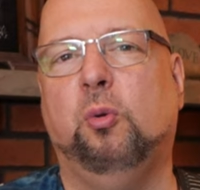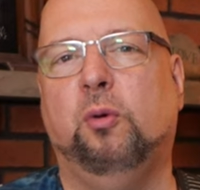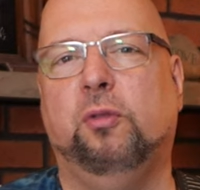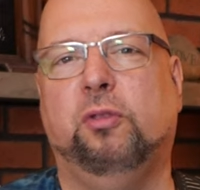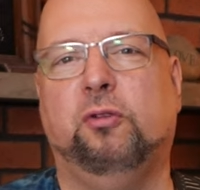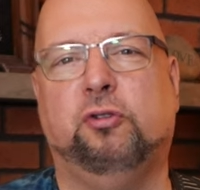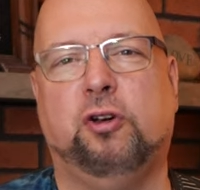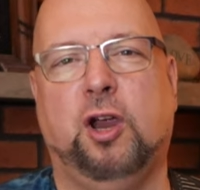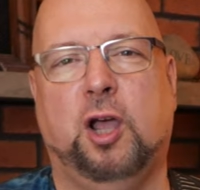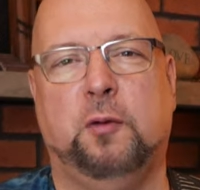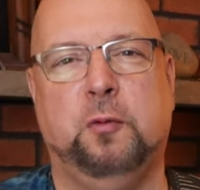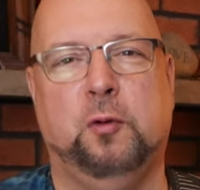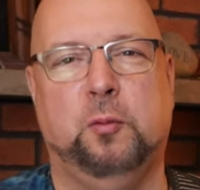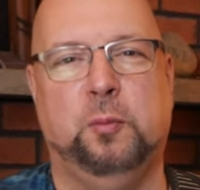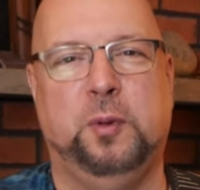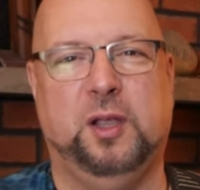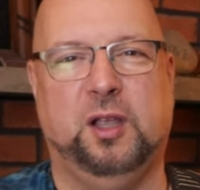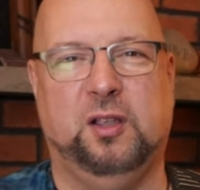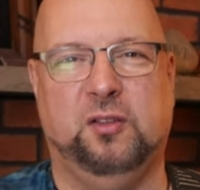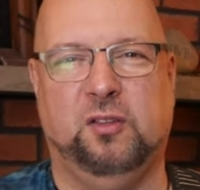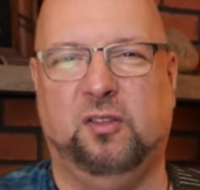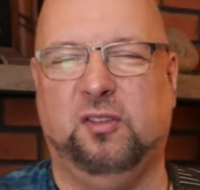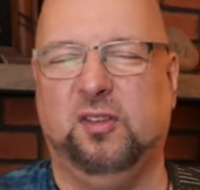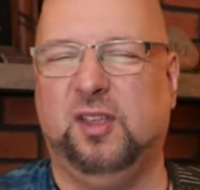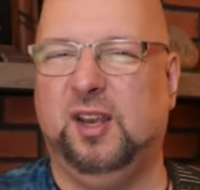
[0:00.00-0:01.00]
it with treble
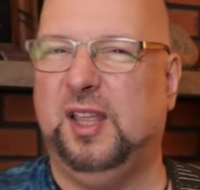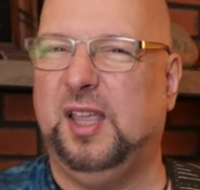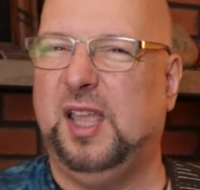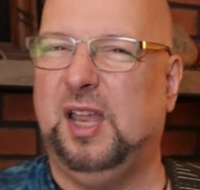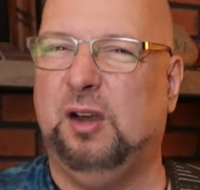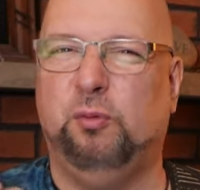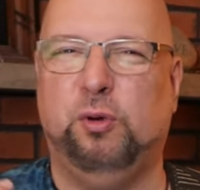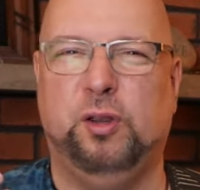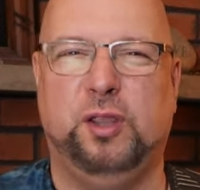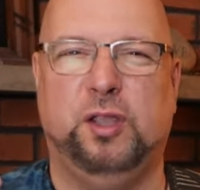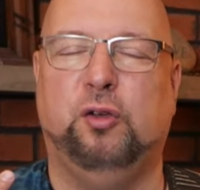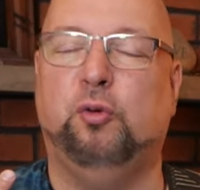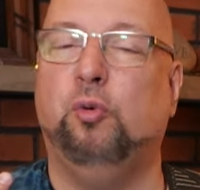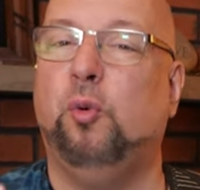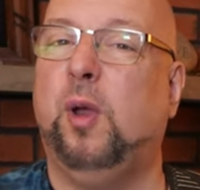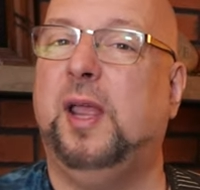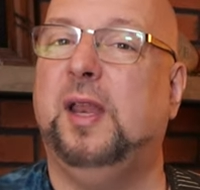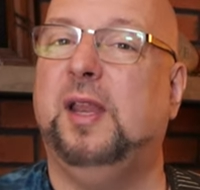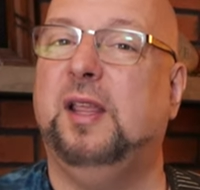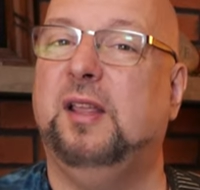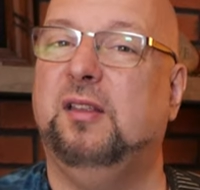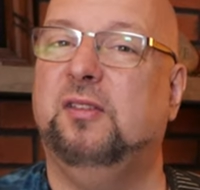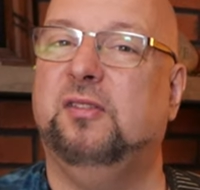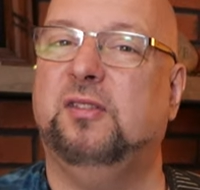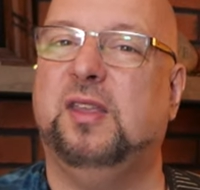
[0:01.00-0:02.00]
because it's going to get really
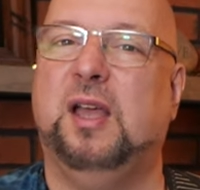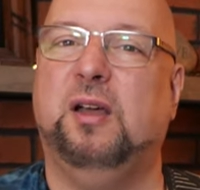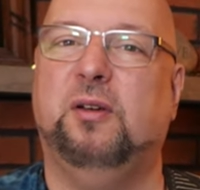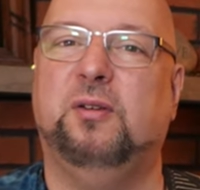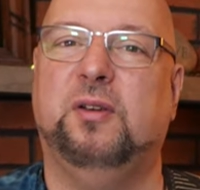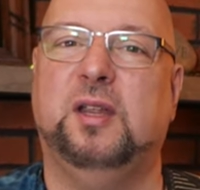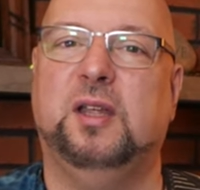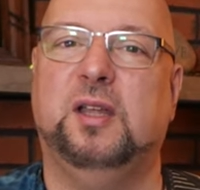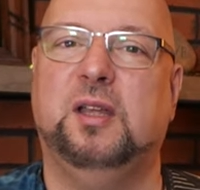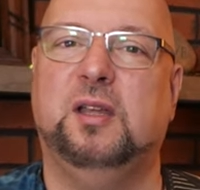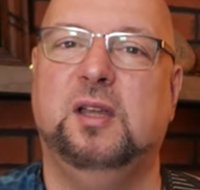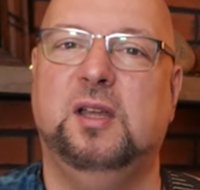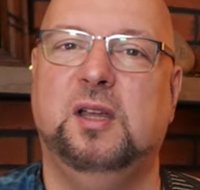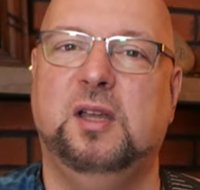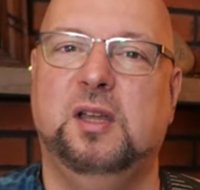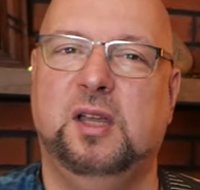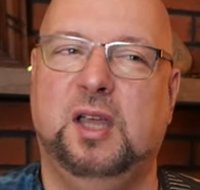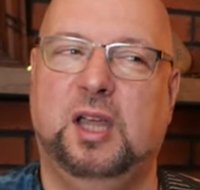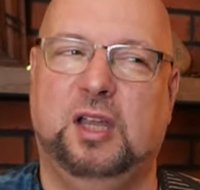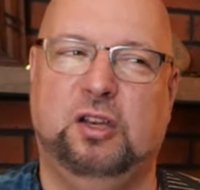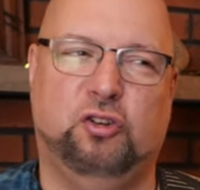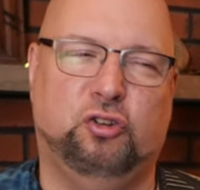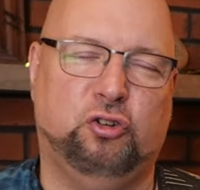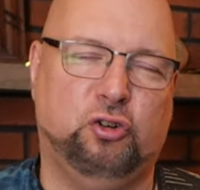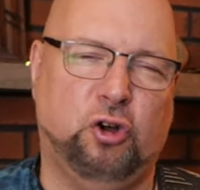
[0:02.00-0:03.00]
grating sounding
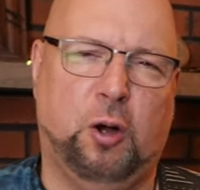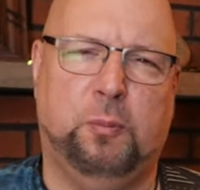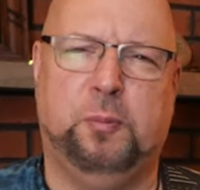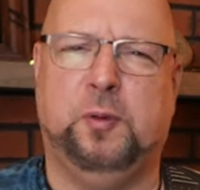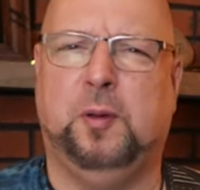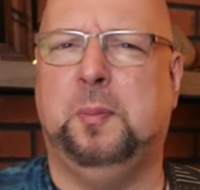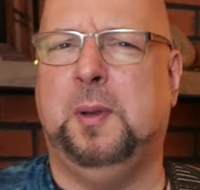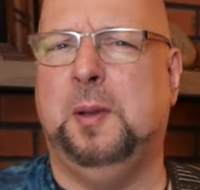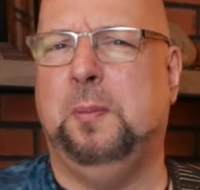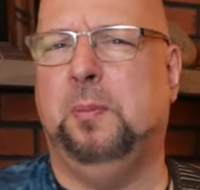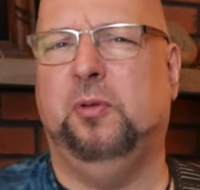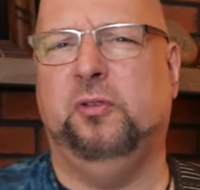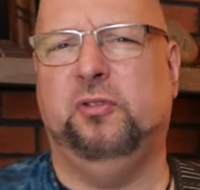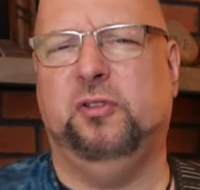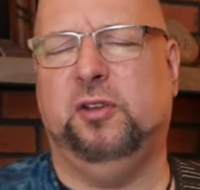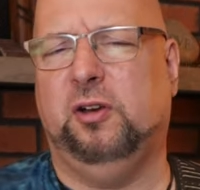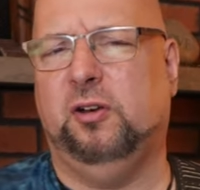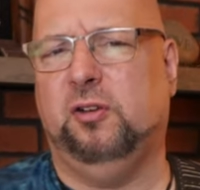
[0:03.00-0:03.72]
and sharp to people's